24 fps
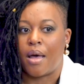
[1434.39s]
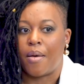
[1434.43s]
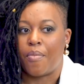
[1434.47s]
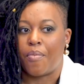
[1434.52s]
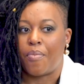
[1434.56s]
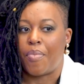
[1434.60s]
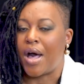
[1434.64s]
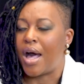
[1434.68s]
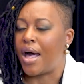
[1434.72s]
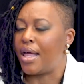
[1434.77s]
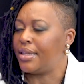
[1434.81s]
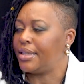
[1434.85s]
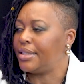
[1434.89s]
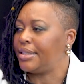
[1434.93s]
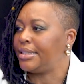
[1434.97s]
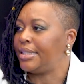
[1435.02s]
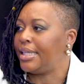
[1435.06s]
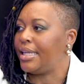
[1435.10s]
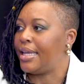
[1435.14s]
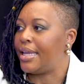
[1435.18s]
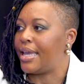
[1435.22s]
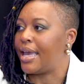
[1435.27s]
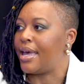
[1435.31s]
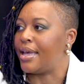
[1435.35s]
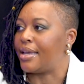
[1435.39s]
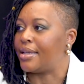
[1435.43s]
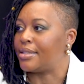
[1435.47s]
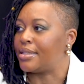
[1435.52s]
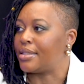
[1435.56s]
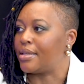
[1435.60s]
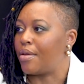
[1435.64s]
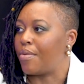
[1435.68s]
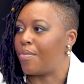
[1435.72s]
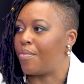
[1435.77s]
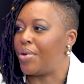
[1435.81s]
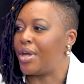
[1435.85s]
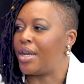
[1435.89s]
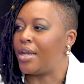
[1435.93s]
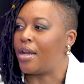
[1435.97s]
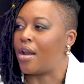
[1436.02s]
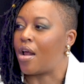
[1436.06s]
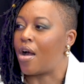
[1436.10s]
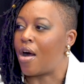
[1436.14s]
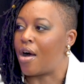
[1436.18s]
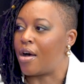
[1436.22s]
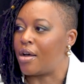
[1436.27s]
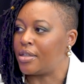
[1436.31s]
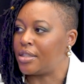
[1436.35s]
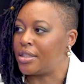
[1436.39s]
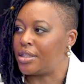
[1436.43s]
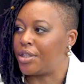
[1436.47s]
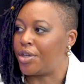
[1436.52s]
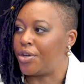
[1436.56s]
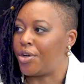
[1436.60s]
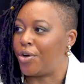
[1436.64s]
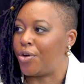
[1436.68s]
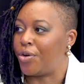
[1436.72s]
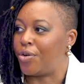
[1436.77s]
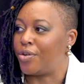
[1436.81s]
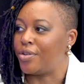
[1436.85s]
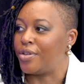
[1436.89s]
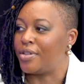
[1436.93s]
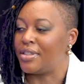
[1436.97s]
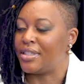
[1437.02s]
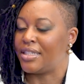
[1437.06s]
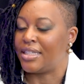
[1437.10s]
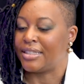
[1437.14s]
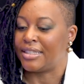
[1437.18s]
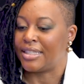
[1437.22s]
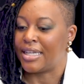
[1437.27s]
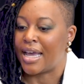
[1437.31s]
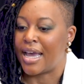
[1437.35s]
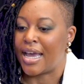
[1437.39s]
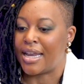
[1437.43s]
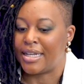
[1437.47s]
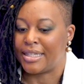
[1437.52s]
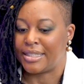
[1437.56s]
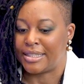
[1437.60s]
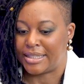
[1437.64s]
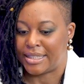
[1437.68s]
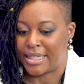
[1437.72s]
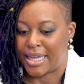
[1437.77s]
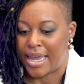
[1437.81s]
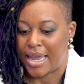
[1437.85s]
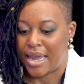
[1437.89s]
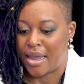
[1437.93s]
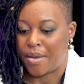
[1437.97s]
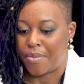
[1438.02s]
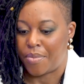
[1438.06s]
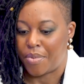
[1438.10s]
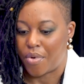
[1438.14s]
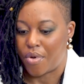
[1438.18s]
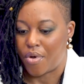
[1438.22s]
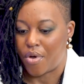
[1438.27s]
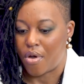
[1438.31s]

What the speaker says: policy, yes, but it also does not escape